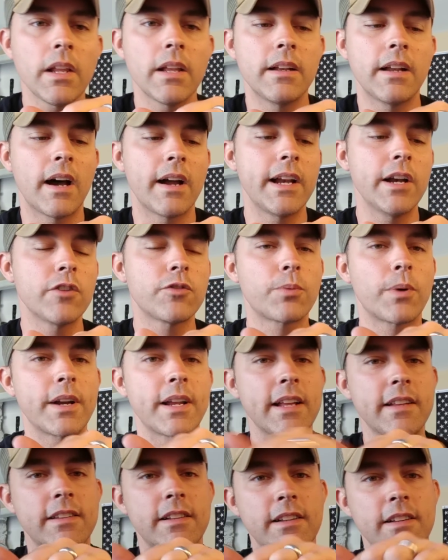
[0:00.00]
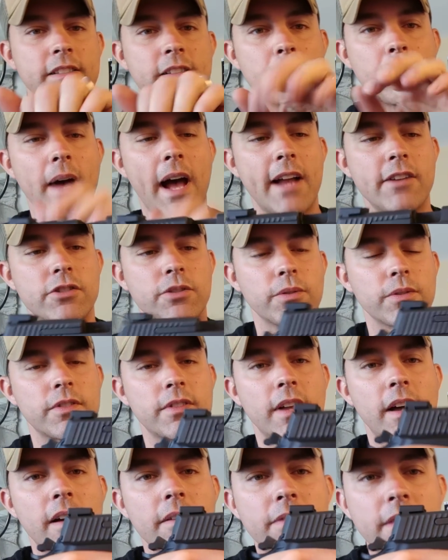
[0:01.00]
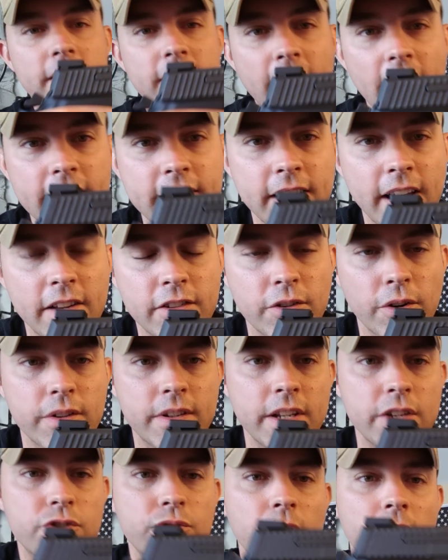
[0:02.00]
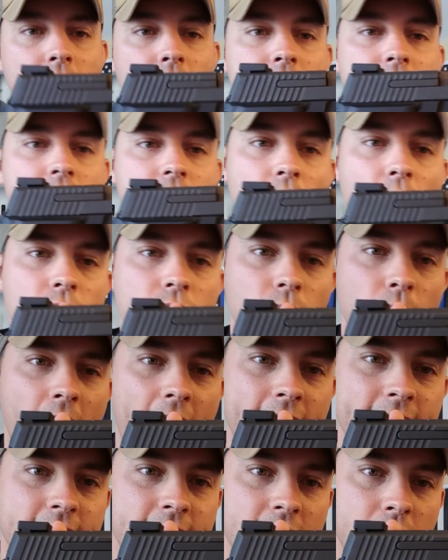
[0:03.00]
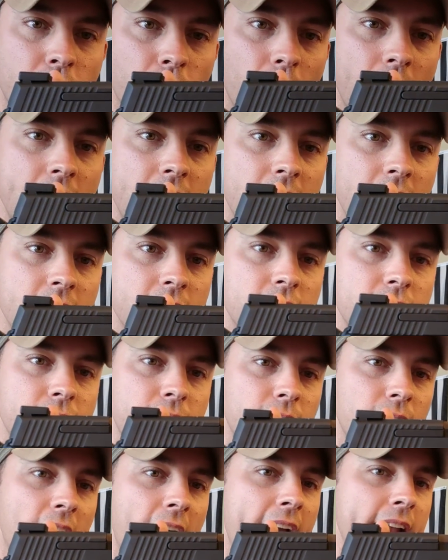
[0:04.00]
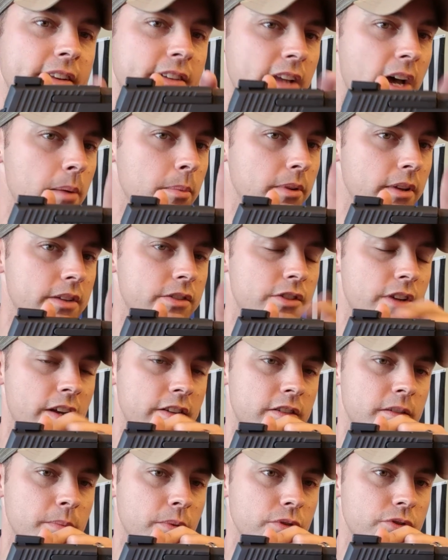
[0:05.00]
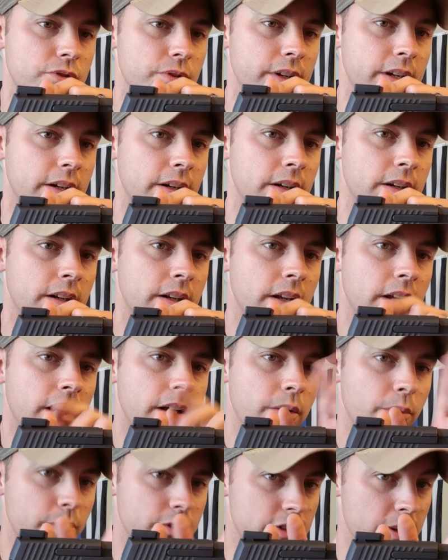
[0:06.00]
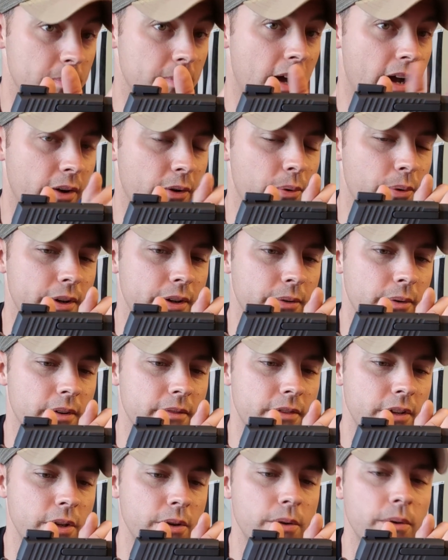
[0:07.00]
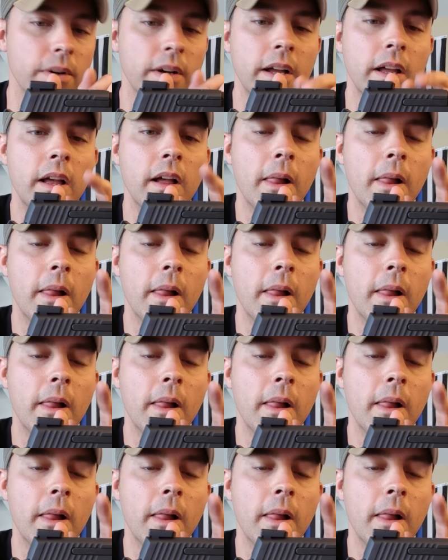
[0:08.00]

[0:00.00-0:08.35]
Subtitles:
Now here's where it gets into some magical stuff. This has the Srt Trigger. This also has the Gray Guns flat double adjustable trigger, which I'm not going to review.